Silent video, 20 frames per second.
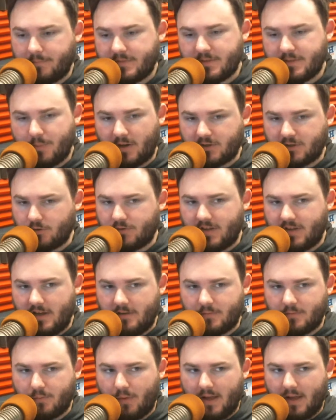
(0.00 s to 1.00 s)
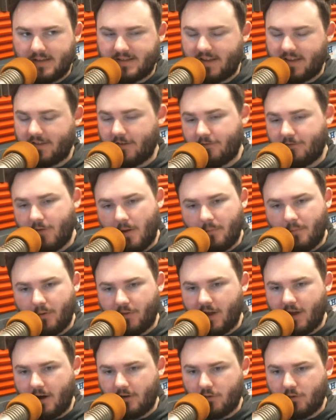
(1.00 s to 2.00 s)
special teams plays and the fumble
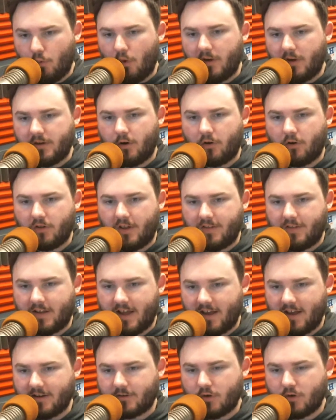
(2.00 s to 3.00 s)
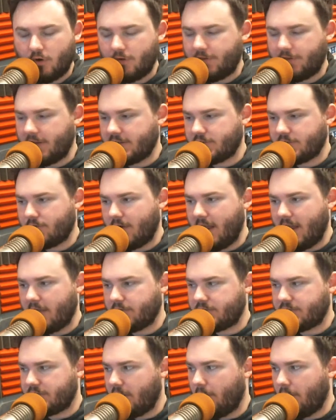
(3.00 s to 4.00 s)
there at the 1 yard line that kind of turned things
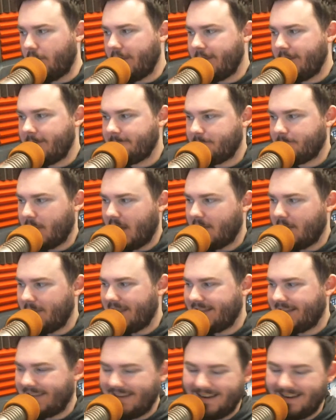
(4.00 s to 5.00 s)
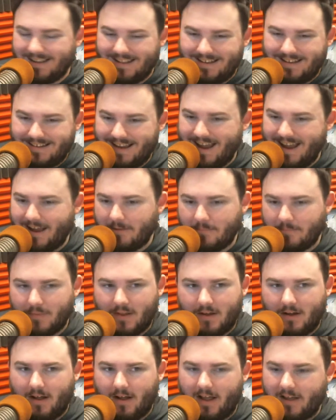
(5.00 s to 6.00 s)
around. So at the end of the day,
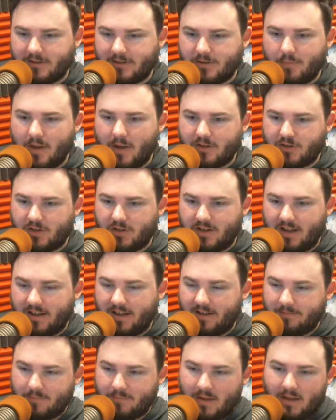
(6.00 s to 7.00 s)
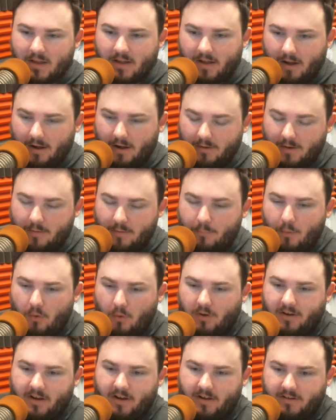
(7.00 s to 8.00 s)
as you mentioned,
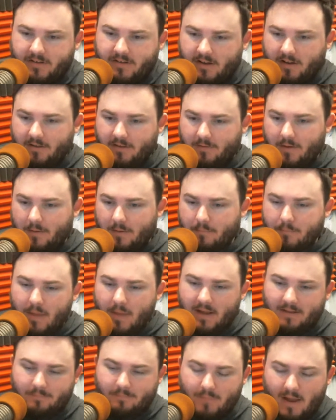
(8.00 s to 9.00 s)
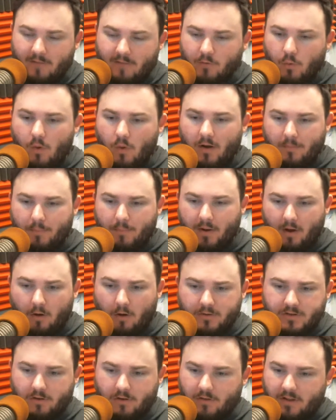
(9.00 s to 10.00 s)
important to make everyone, but
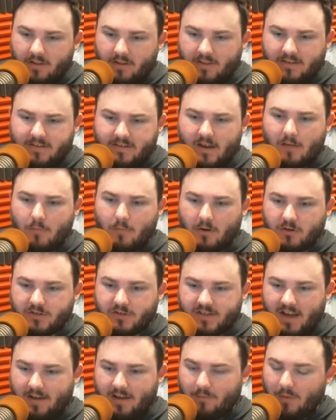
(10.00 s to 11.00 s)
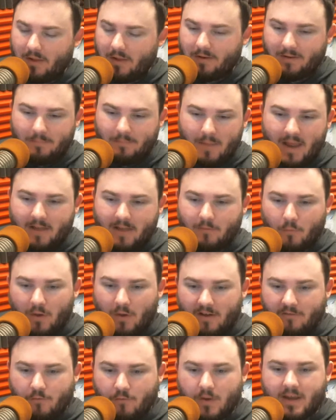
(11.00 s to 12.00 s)
also the team understand, like, man,
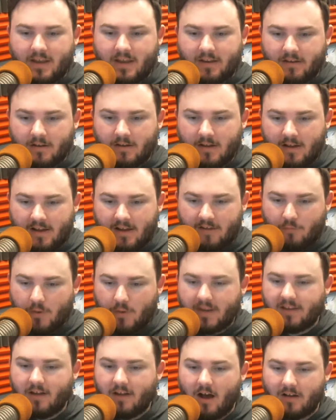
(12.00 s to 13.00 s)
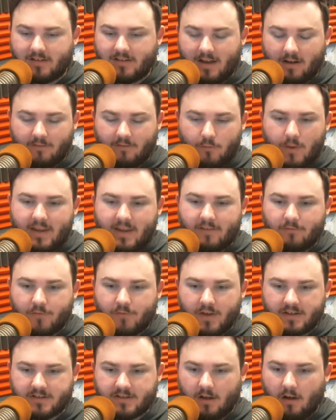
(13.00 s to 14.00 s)
if we can knock down, if we can
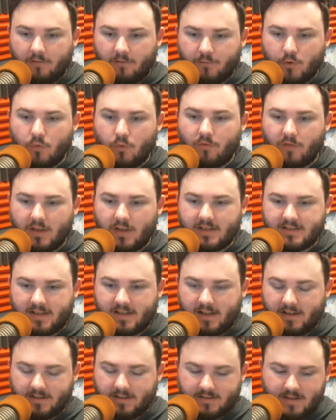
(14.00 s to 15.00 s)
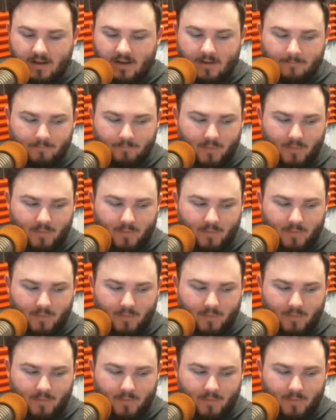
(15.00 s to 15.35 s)
fix a few of these things,